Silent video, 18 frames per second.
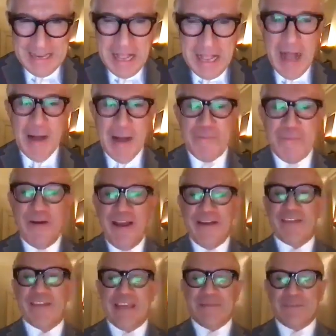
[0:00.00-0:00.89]
Our
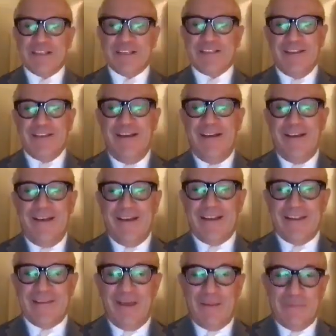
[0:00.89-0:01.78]
breath keeps us
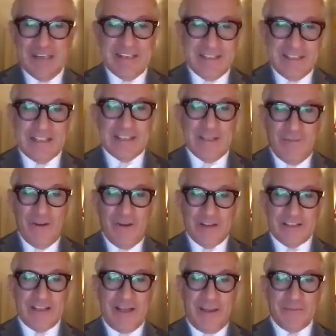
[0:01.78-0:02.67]
alive. I mean, it is the
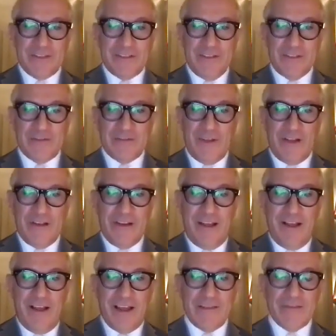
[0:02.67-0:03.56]
very substance of our
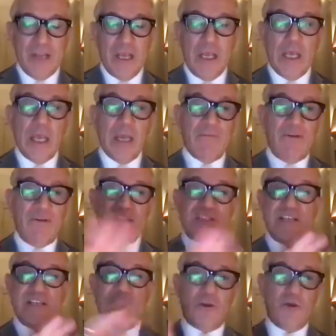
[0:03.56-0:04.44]
life. If I
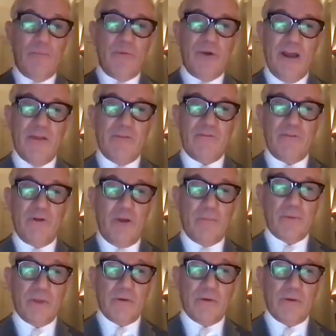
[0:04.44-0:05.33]
take your breath
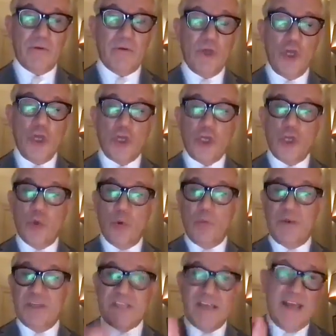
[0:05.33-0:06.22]
from you, you will
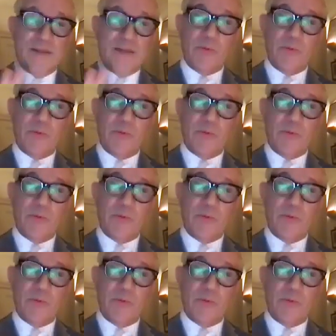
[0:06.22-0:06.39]
be dead